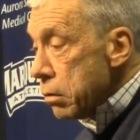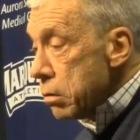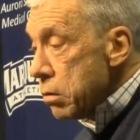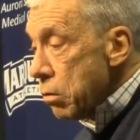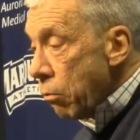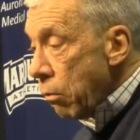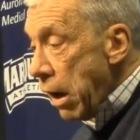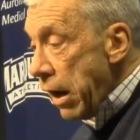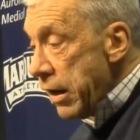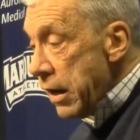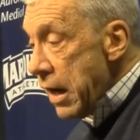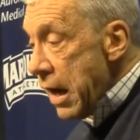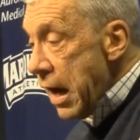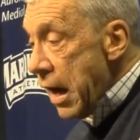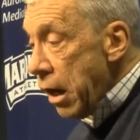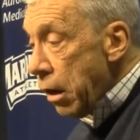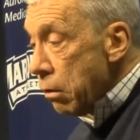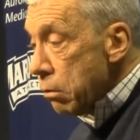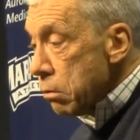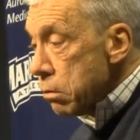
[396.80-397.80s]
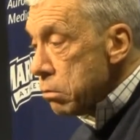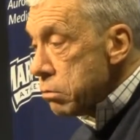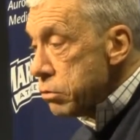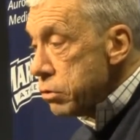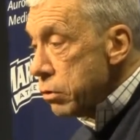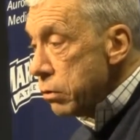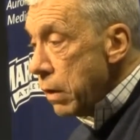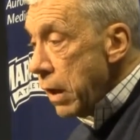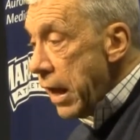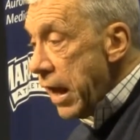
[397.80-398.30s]
right now,
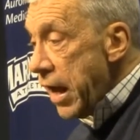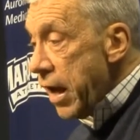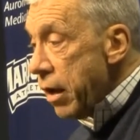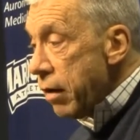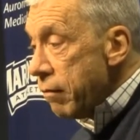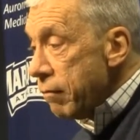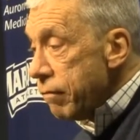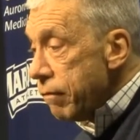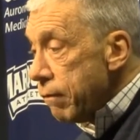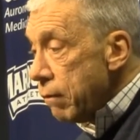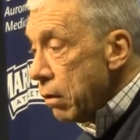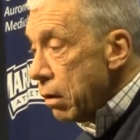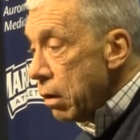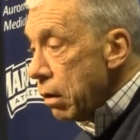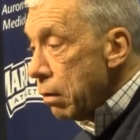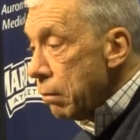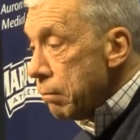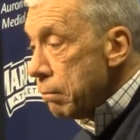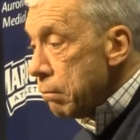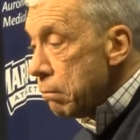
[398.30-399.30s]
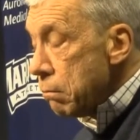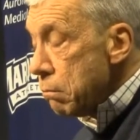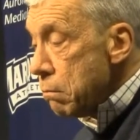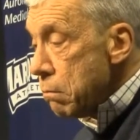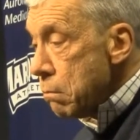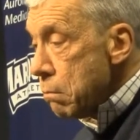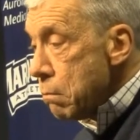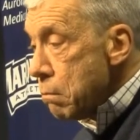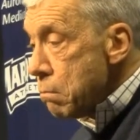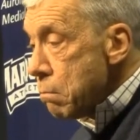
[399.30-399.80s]
to have
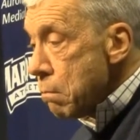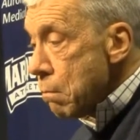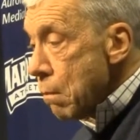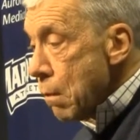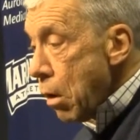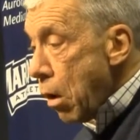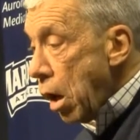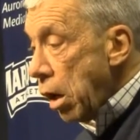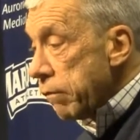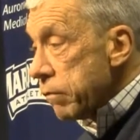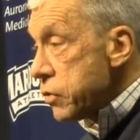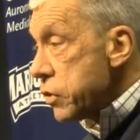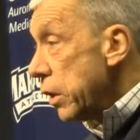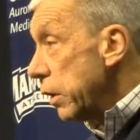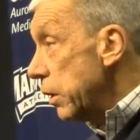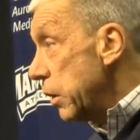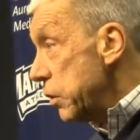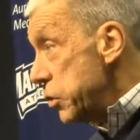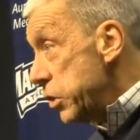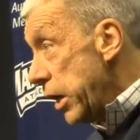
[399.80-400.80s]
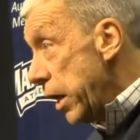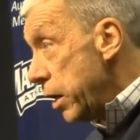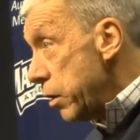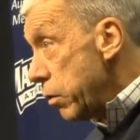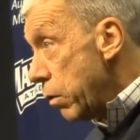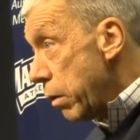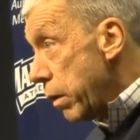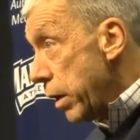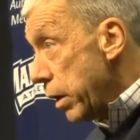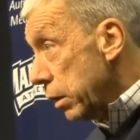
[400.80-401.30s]
all of a sudden in
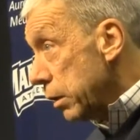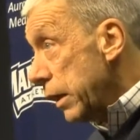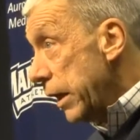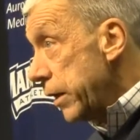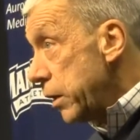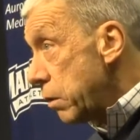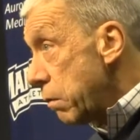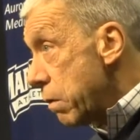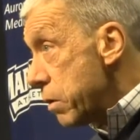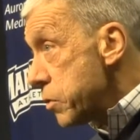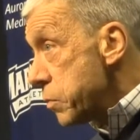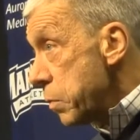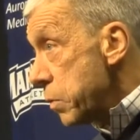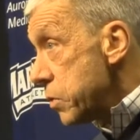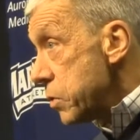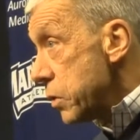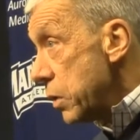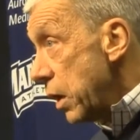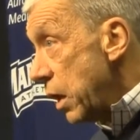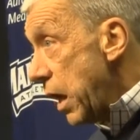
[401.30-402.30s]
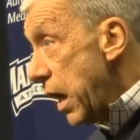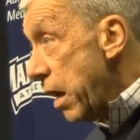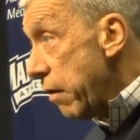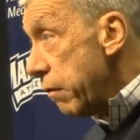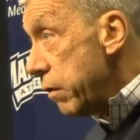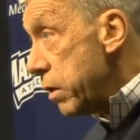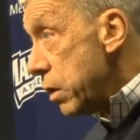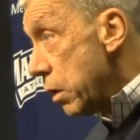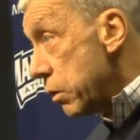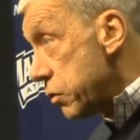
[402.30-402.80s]
January a late Christmas and have
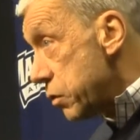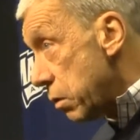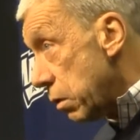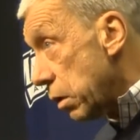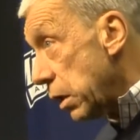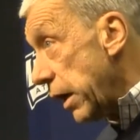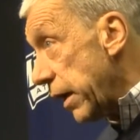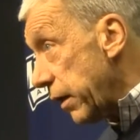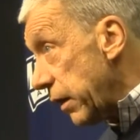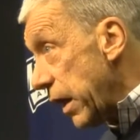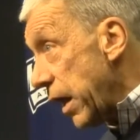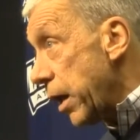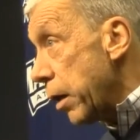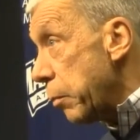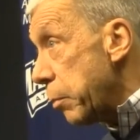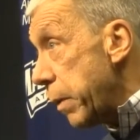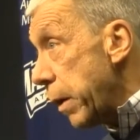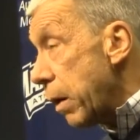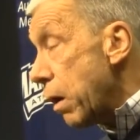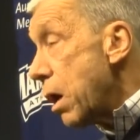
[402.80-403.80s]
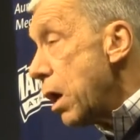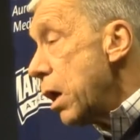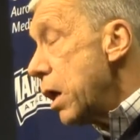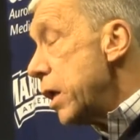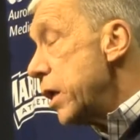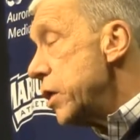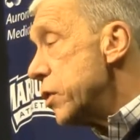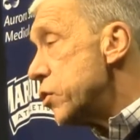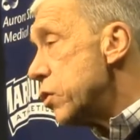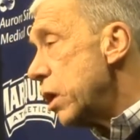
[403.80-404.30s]
a youngster like that appear,
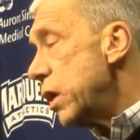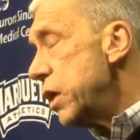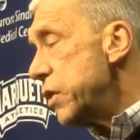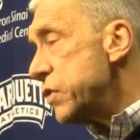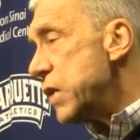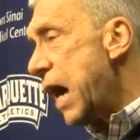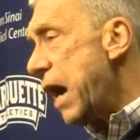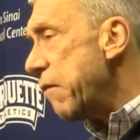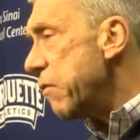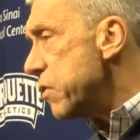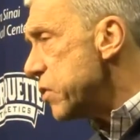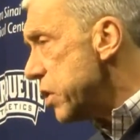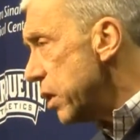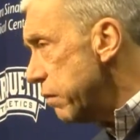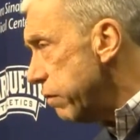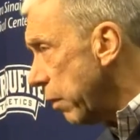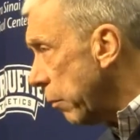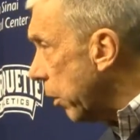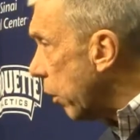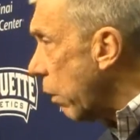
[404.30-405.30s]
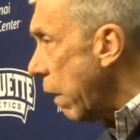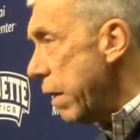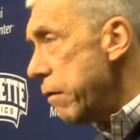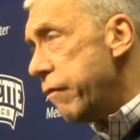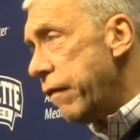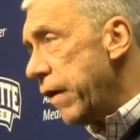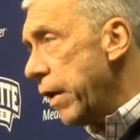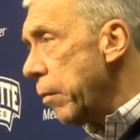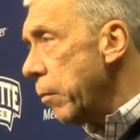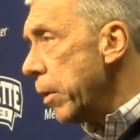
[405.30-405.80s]
he's obviously from a great
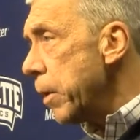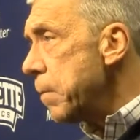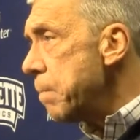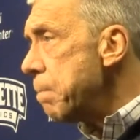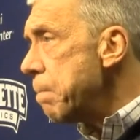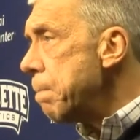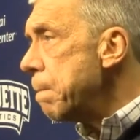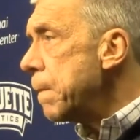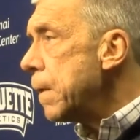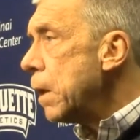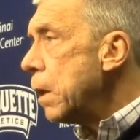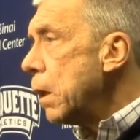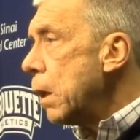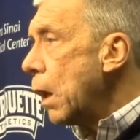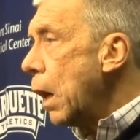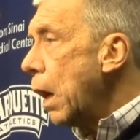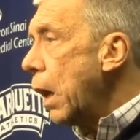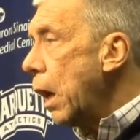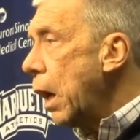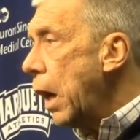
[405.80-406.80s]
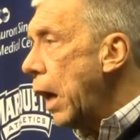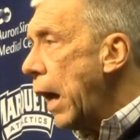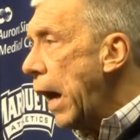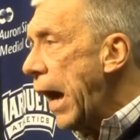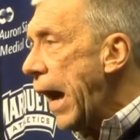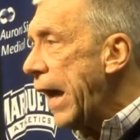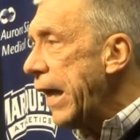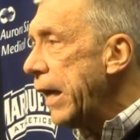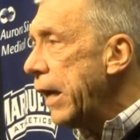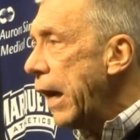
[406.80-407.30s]
family.
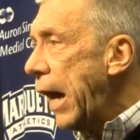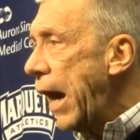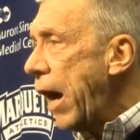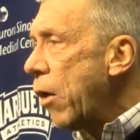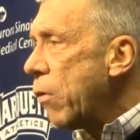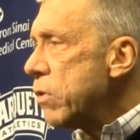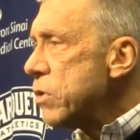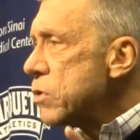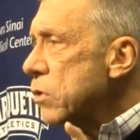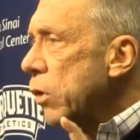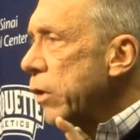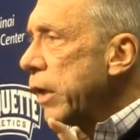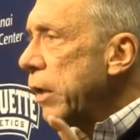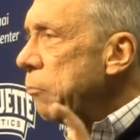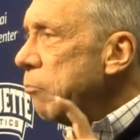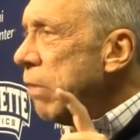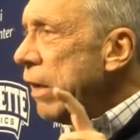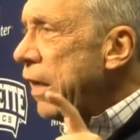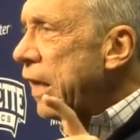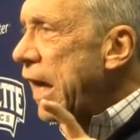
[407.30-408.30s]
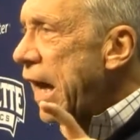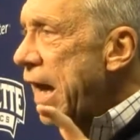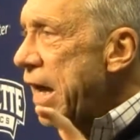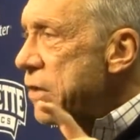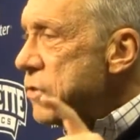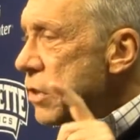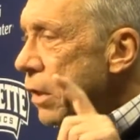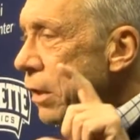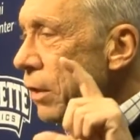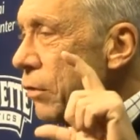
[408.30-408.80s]
I always look at big
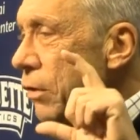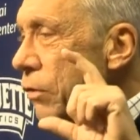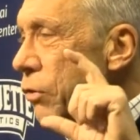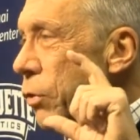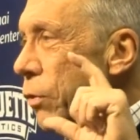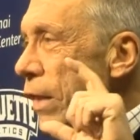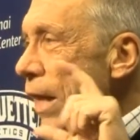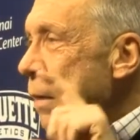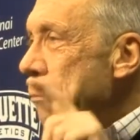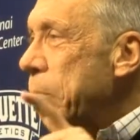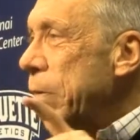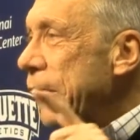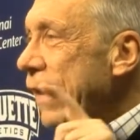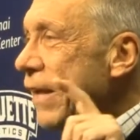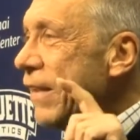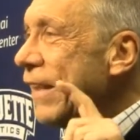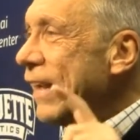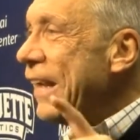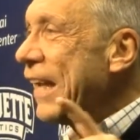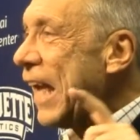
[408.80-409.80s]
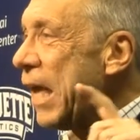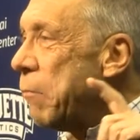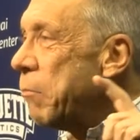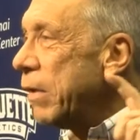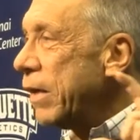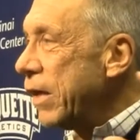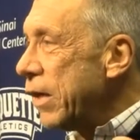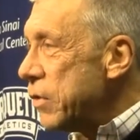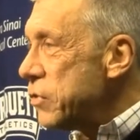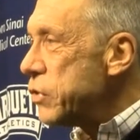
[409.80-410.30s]
guys and do they play the game
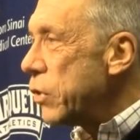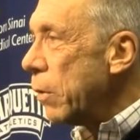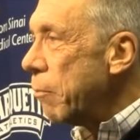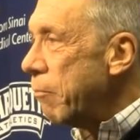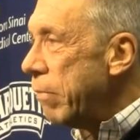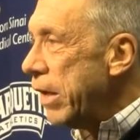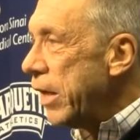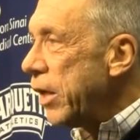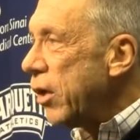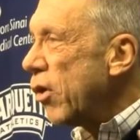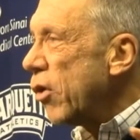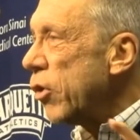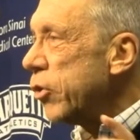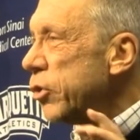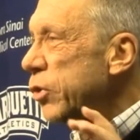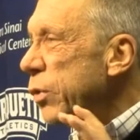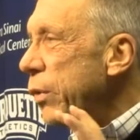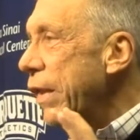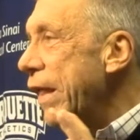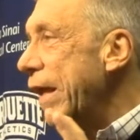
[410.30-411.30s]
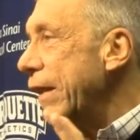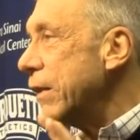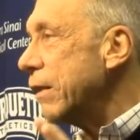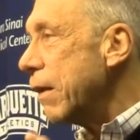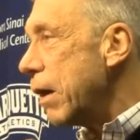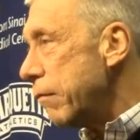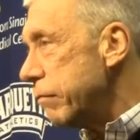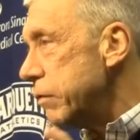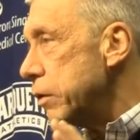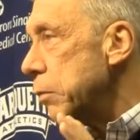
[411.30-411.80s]
because they're big or do they
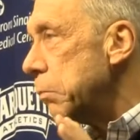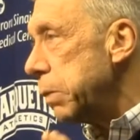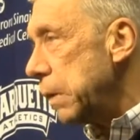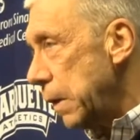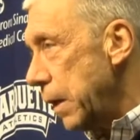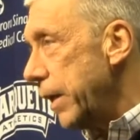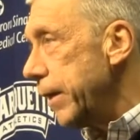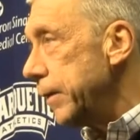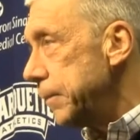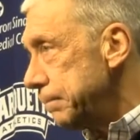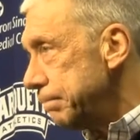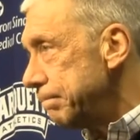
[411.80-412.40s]
love to play?